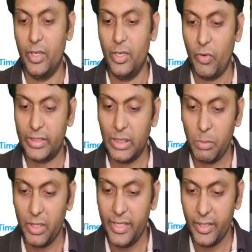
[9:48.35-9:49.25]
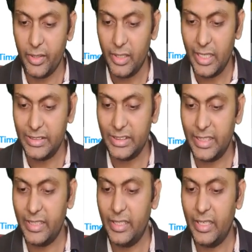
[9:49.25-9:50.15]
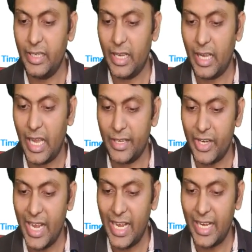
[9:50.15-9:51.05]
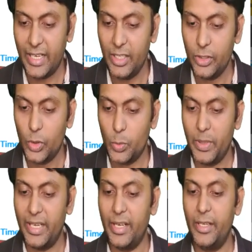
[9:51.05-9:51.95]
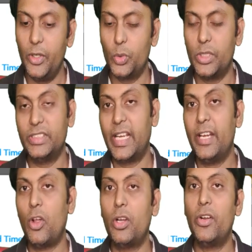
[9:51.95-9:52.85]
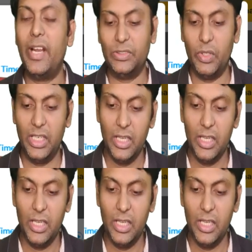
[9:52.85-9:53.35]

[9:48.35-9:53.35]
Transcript: For example, here let's say I can drag it to bring it to the second order as well.